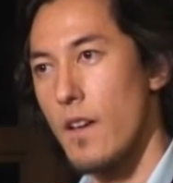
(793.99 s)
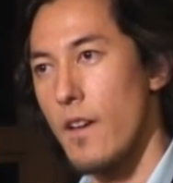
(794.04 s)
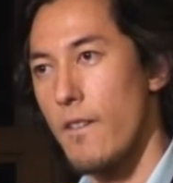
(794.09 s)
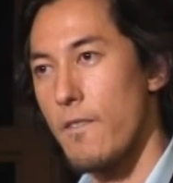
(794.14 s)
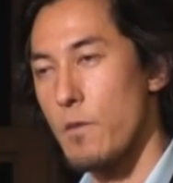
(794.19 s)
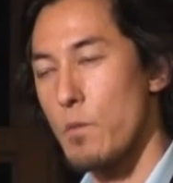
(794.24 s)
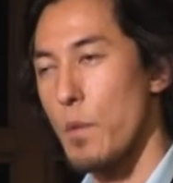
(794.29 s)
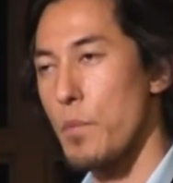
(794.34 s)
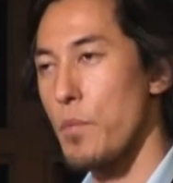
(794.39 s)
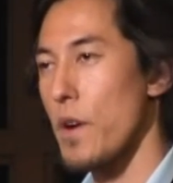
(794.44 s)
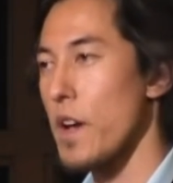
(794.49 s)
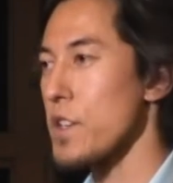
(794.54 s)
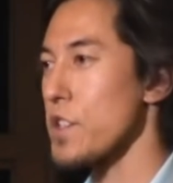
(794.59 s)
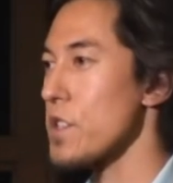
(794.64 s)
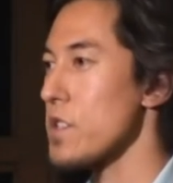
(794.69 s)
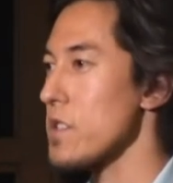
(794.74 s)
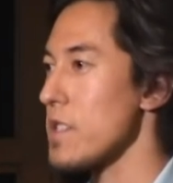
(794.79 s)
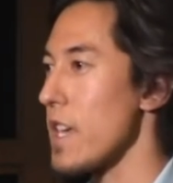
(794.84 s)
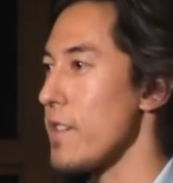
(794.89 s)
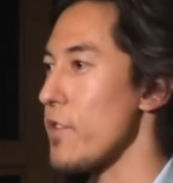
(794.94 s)
From
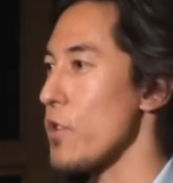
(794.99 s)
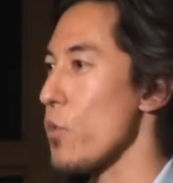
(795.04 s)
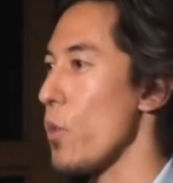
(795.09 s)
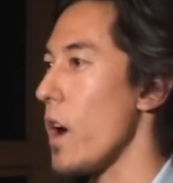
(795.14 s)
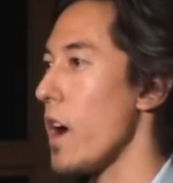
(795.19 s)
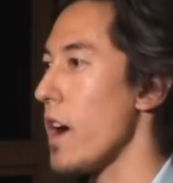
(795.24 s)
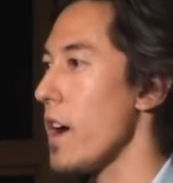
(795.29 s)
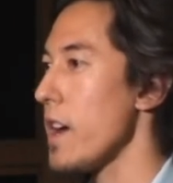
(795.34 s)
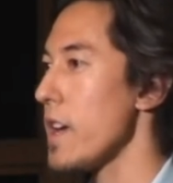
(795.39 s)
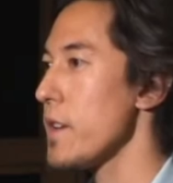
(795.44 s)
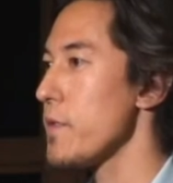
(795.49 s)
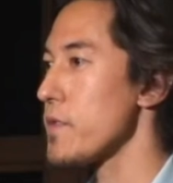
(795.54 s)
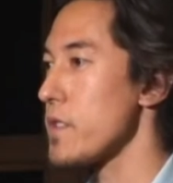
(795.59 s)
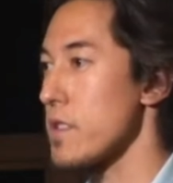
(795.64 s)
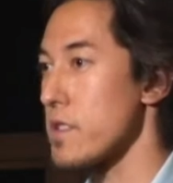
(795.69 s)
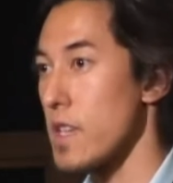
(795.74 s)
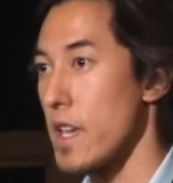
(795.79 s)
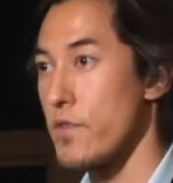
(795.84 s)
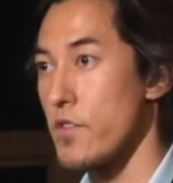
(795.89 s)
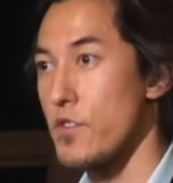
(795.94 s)
oppression, save your wives,
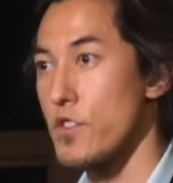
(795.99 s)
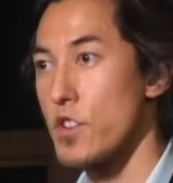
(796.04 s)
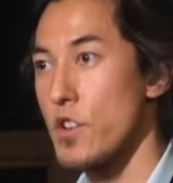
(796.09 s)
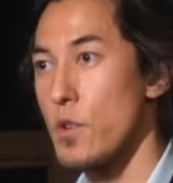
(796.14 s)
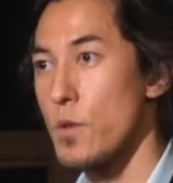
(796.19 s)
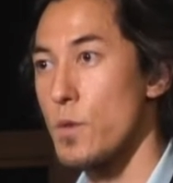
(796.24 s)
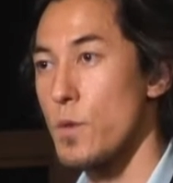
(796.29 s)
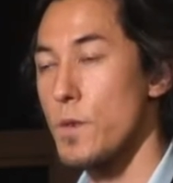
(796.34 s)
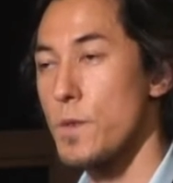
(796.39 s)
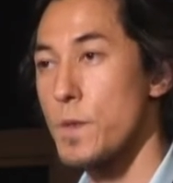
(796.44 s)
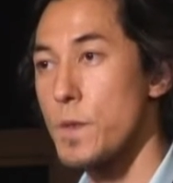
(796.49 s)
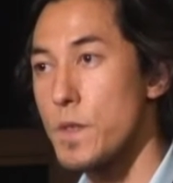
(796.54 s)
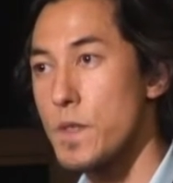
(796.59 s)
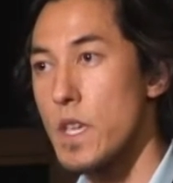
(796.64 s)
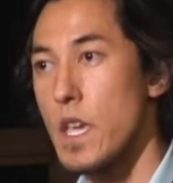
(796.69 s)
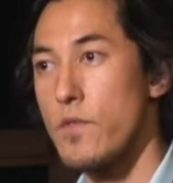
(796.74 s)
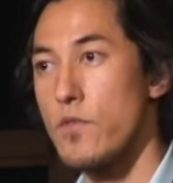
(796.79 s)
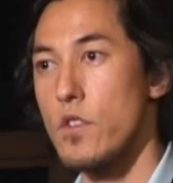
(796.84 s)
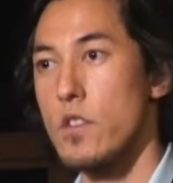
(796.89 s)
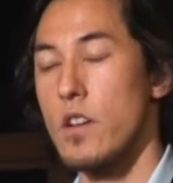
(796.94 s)
save your children,
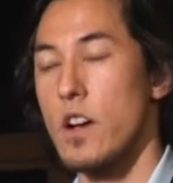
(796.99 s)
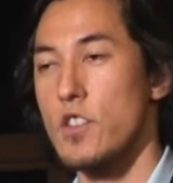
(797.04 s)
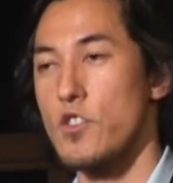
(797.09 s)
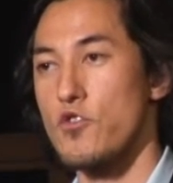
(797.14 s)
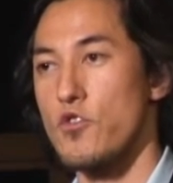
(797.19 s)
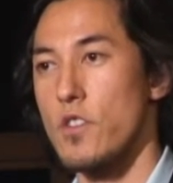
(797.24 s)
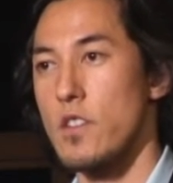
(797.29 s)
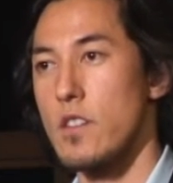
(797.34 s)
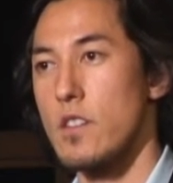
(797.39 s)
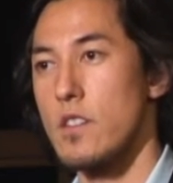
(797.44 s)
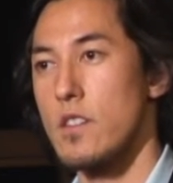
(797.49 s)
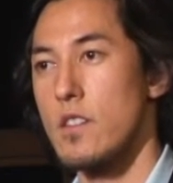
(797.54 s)
save your country.